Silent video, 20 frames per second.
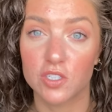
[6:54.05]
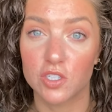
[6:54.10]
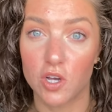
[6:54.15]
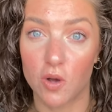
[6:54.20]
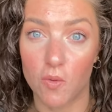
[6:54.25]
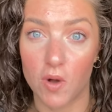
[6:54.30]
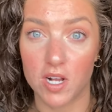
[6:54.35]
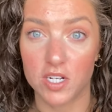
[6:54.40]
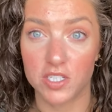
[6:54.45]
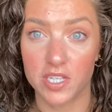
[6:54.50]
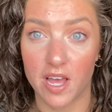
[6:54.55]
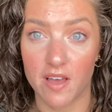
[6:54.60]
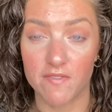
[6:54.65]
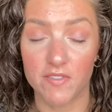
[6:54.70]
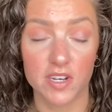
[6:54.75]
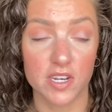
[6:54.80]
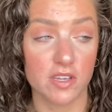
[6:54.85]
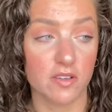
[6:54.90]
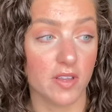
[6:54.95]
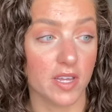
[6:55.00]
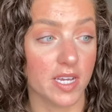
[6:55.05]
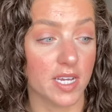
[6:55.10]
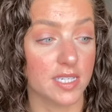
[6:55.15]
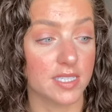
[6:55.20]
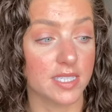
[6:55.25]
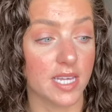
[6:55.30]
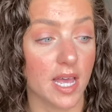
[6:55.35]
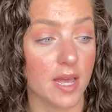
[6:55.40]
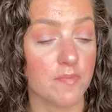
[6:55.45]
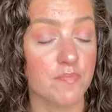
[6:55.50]
go watch that video like I
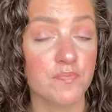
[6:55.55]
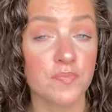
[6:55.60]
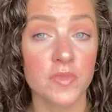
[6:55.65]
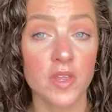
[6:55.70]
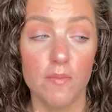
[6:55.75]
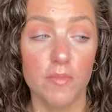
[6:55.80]
said.